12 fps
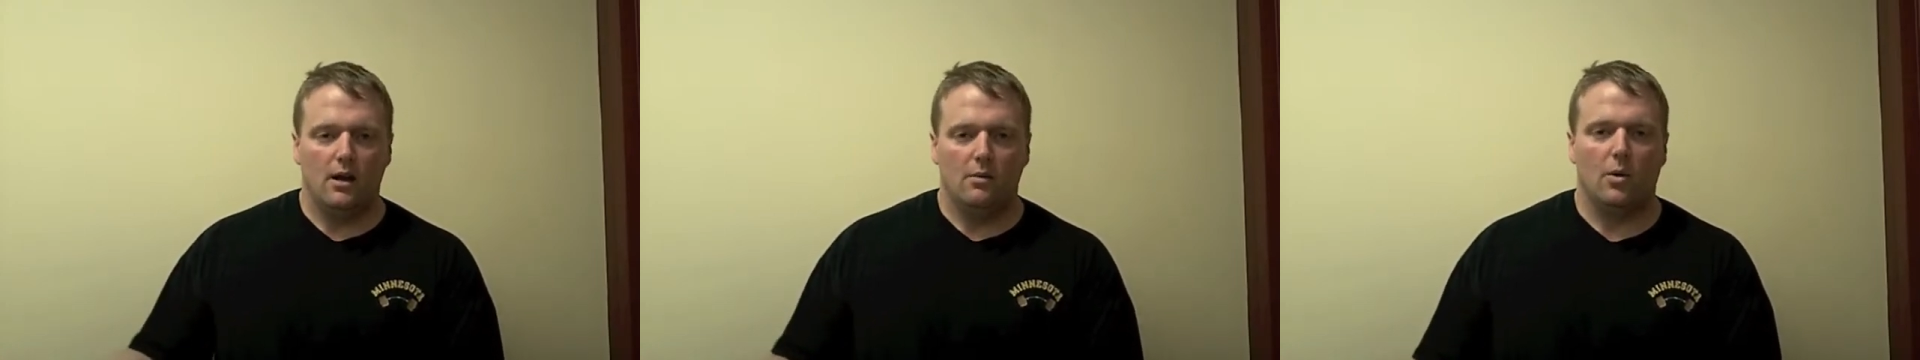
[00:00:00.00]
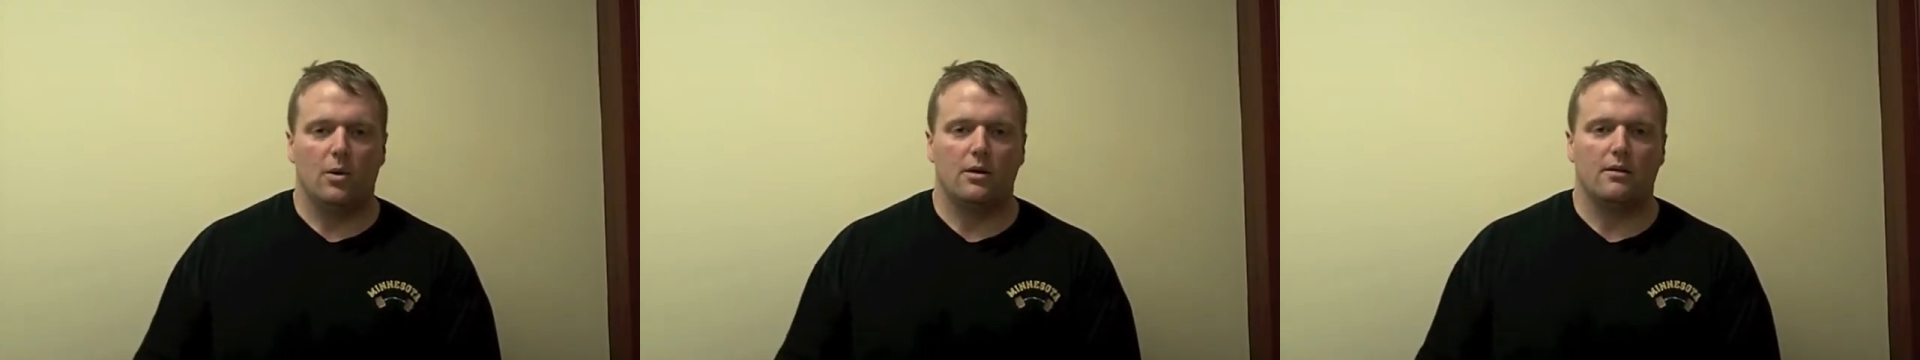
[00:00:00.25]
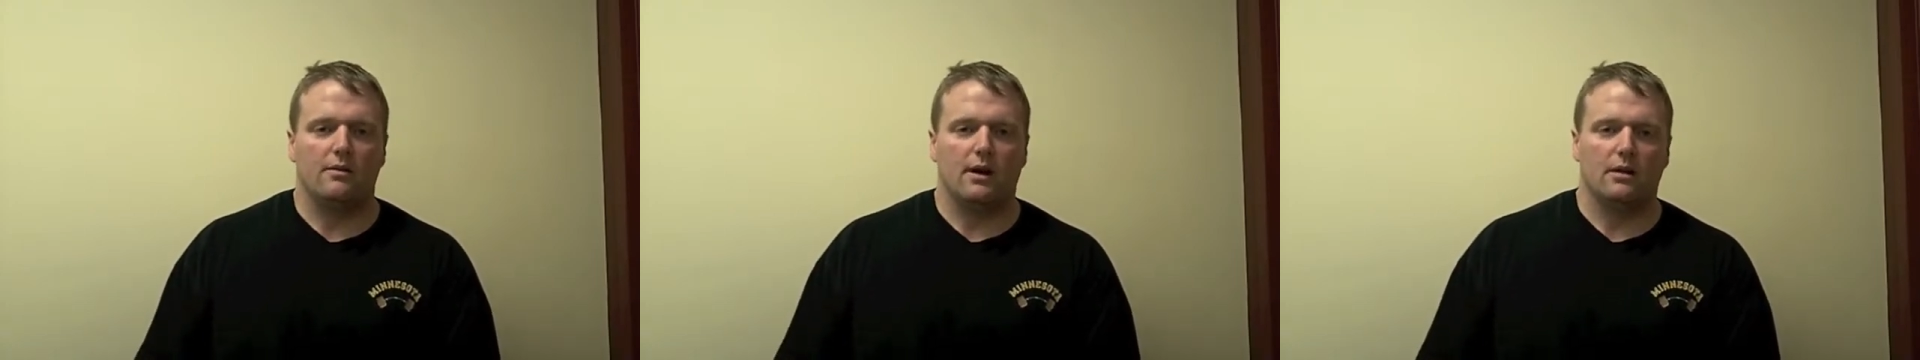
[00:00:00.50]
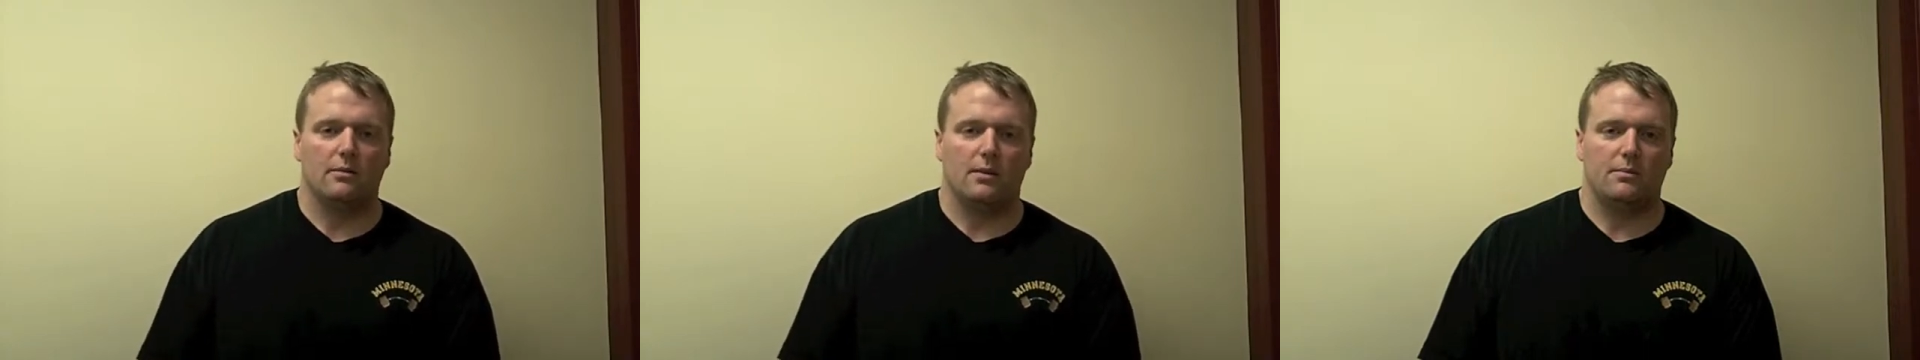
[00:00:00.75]
motor
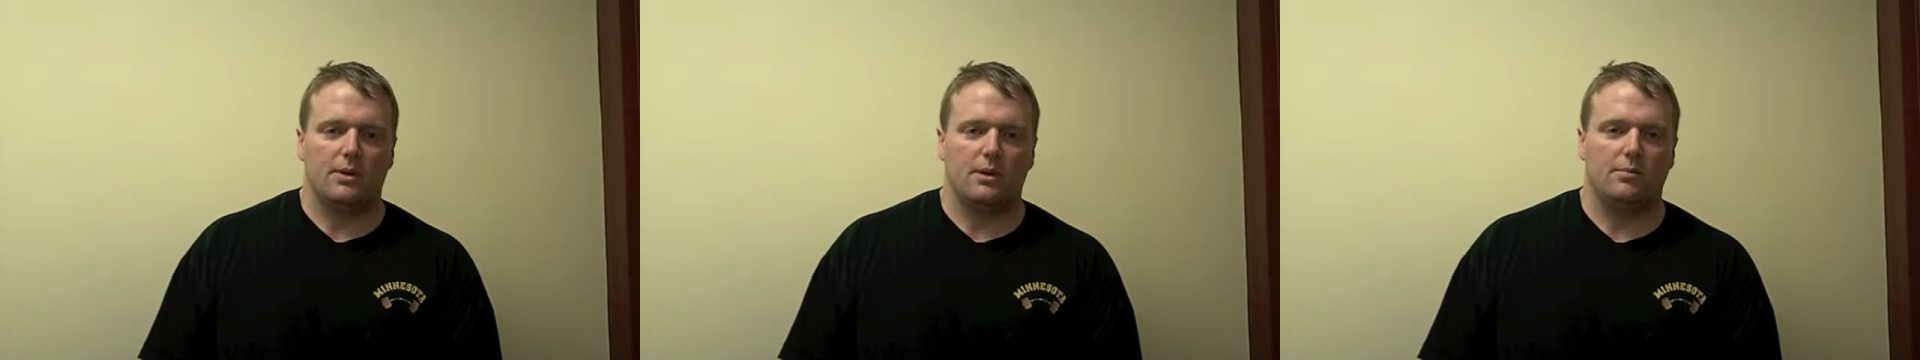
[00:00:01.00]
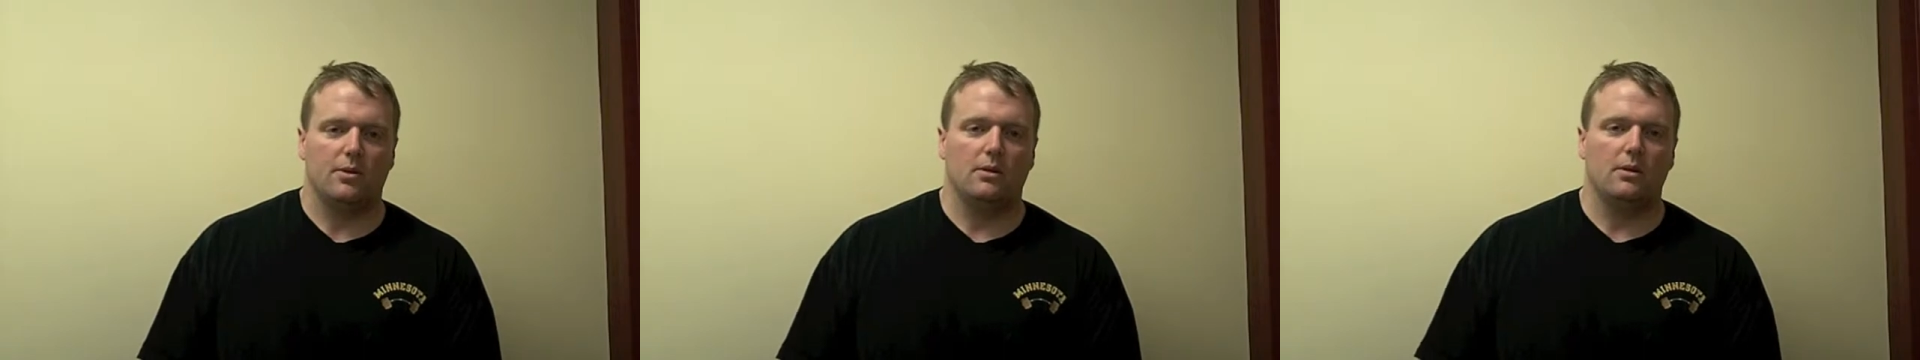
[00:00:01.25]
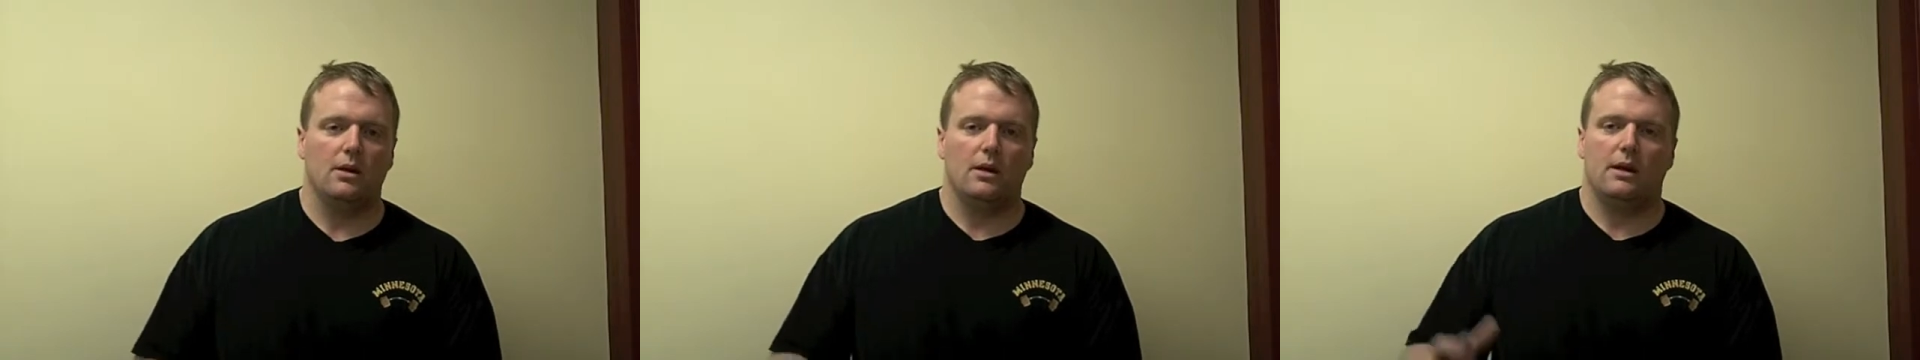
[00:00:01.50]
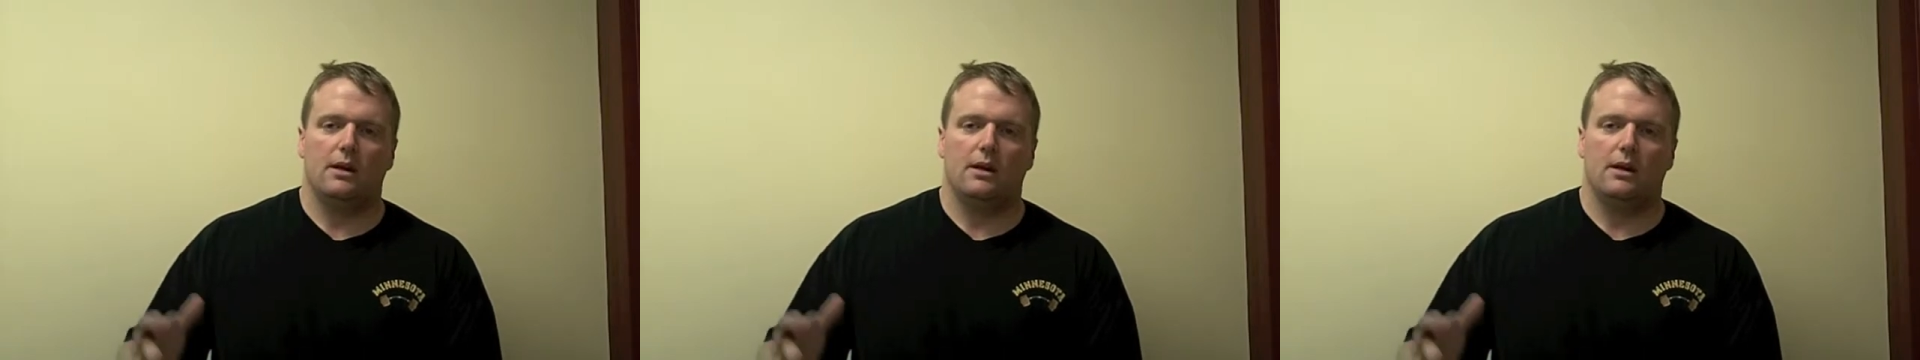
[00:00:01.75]
development people